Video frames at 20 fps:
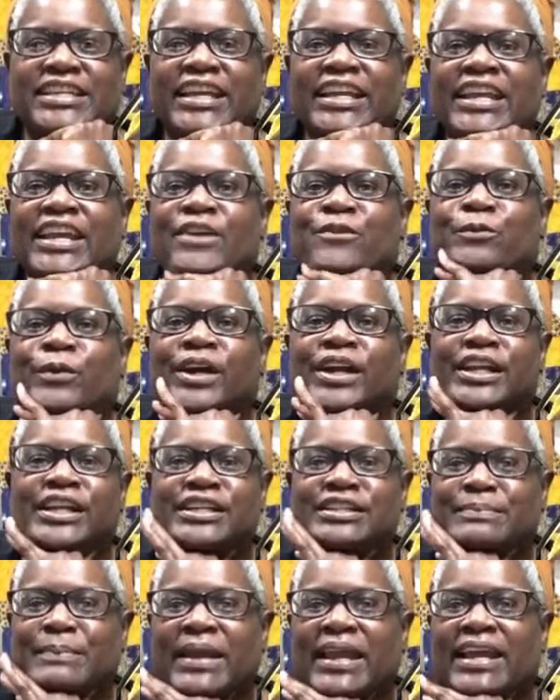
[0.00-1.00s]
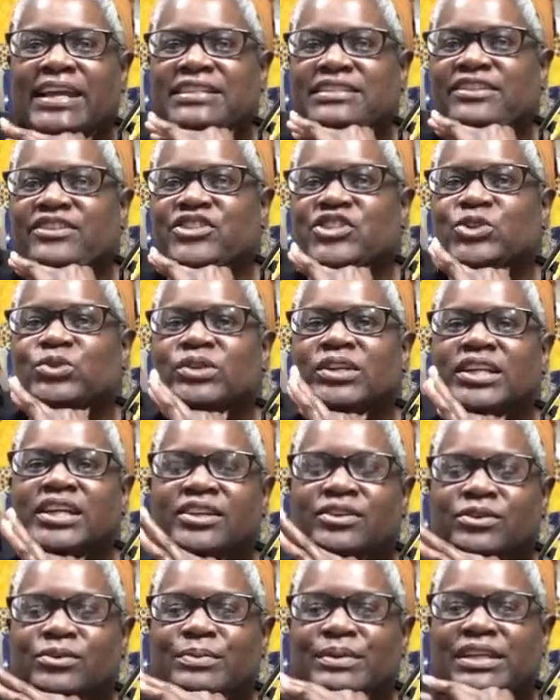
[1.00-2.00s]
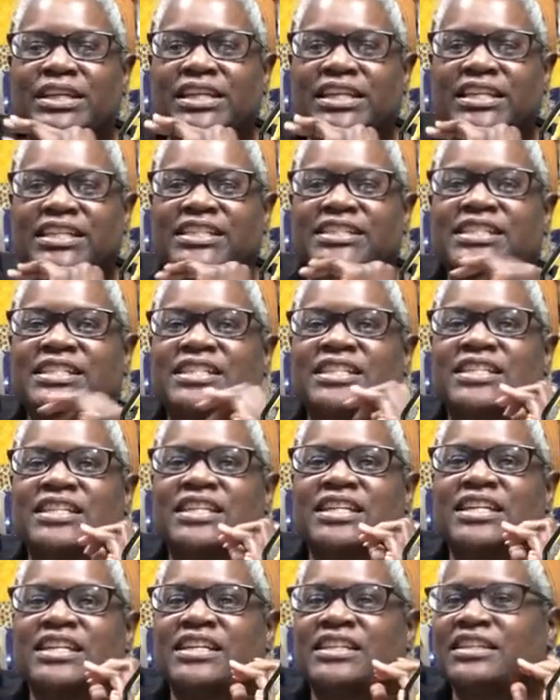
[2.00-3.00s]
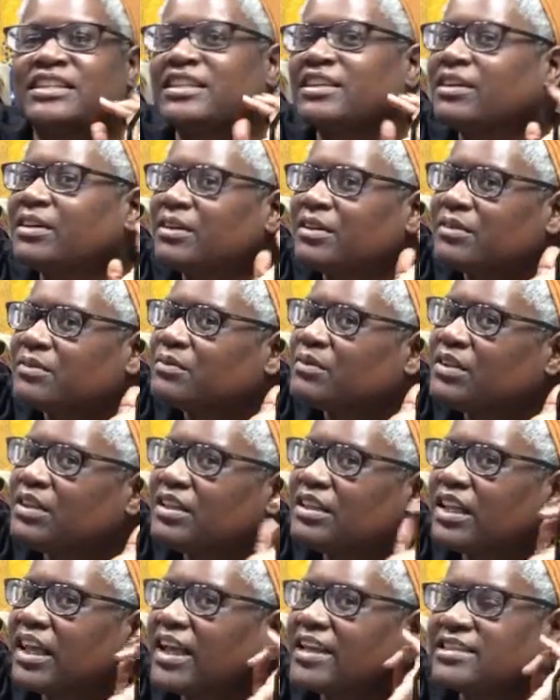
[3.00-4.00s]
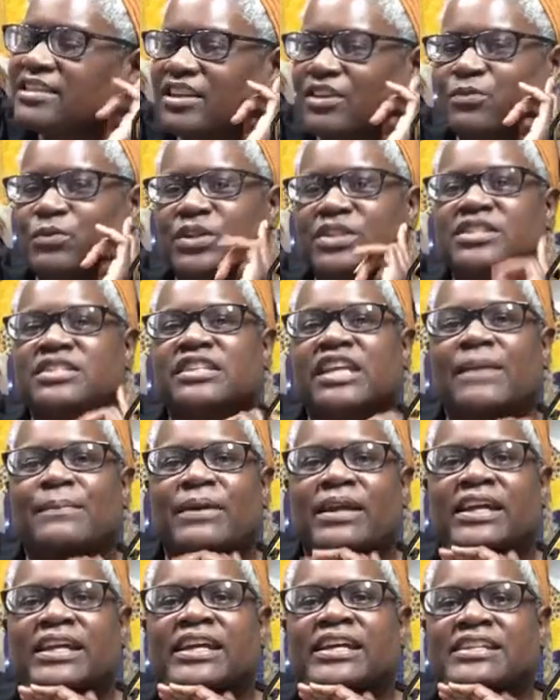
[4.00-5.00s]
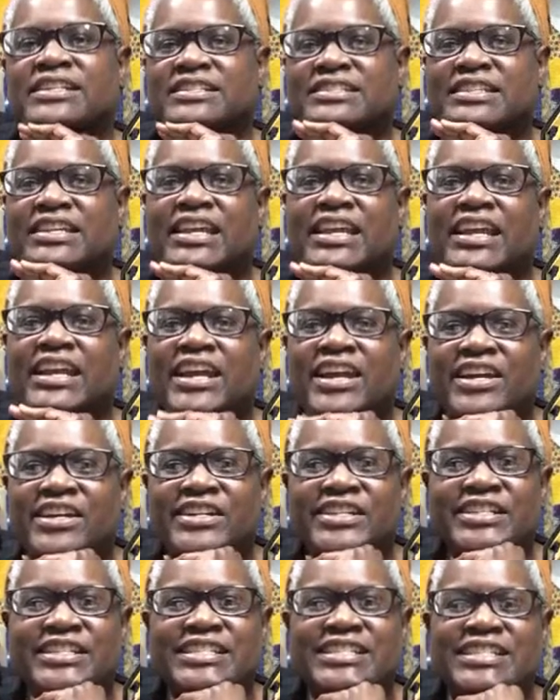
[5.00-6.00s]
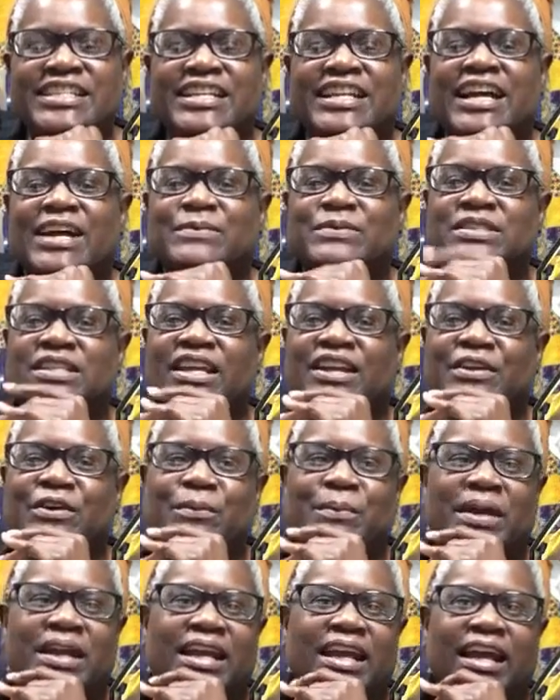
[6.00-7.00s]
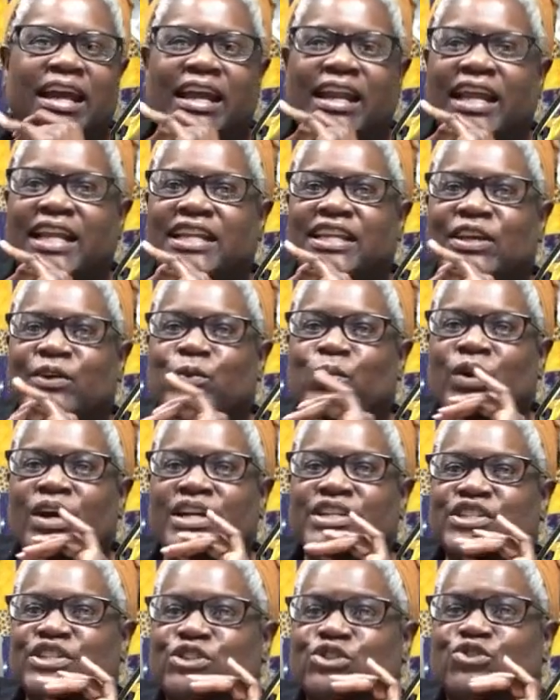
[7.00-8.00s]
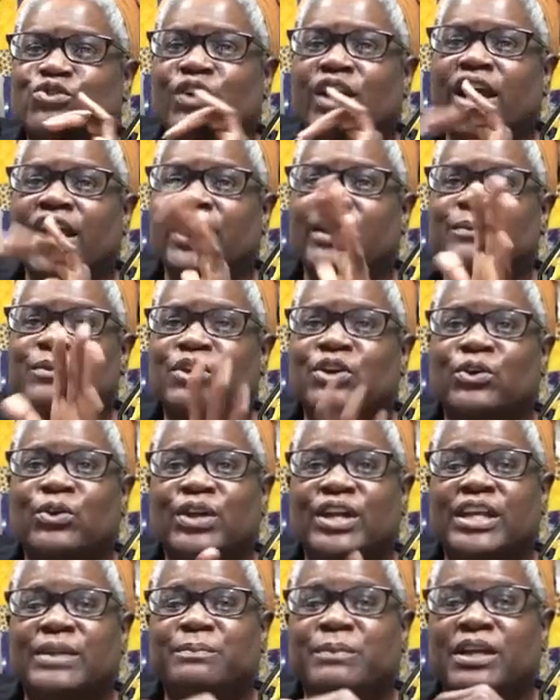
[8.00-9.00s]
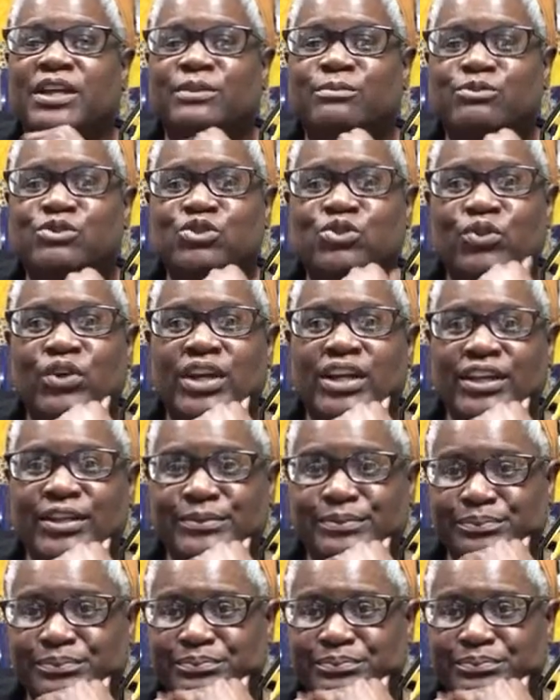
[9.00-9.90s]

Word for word: I can't wear these masks. They're too little because the elastic wouldn't stay behind his ears and I was like oh my god I did wash and dry him to go ahead and make him shrink